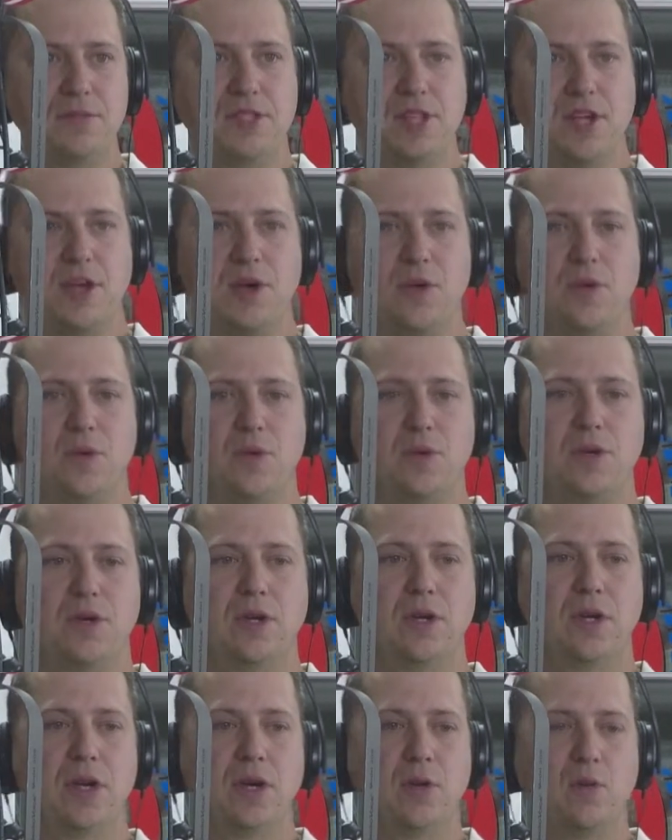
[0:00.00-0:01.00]
So
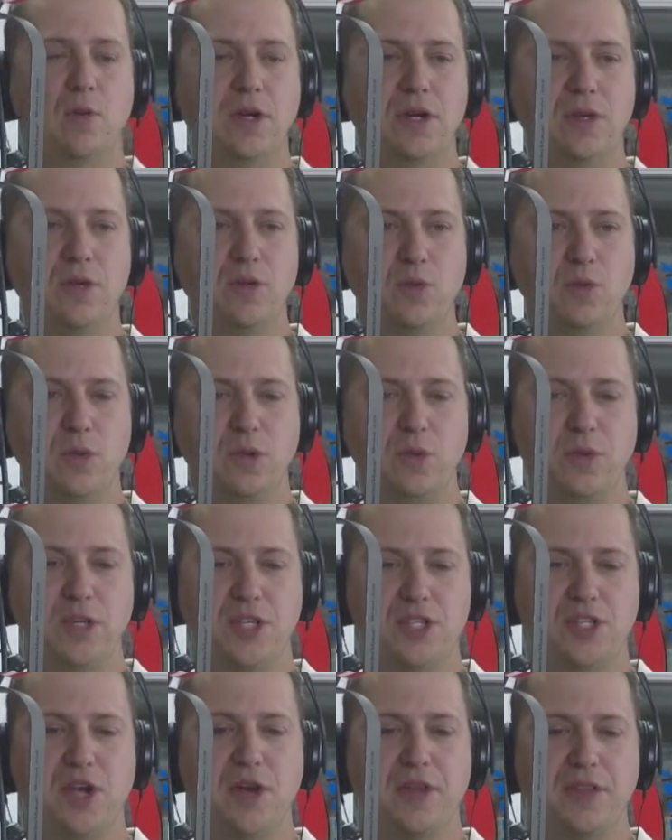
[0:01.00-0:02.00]
when we
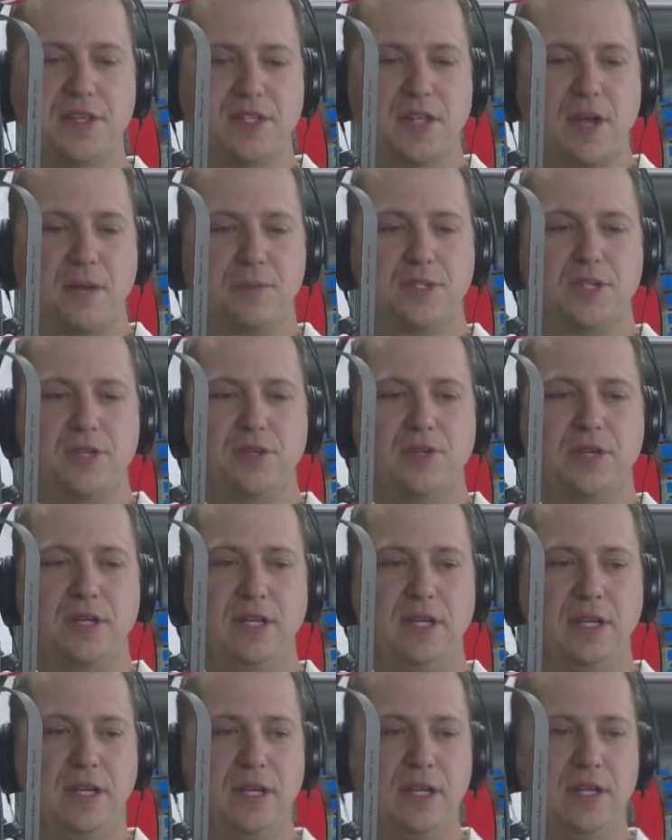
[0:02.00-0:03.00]
saw this
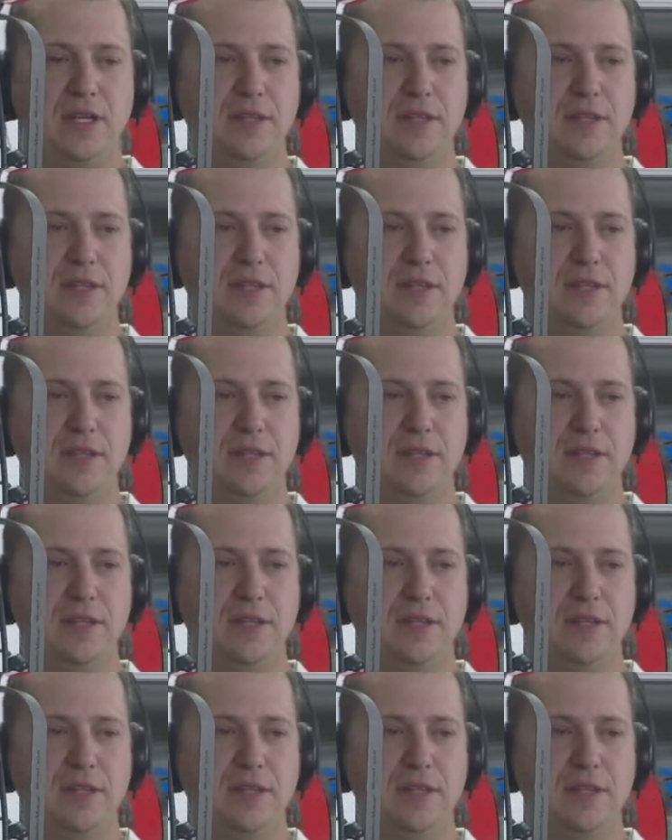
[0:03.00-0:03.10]
opportunity,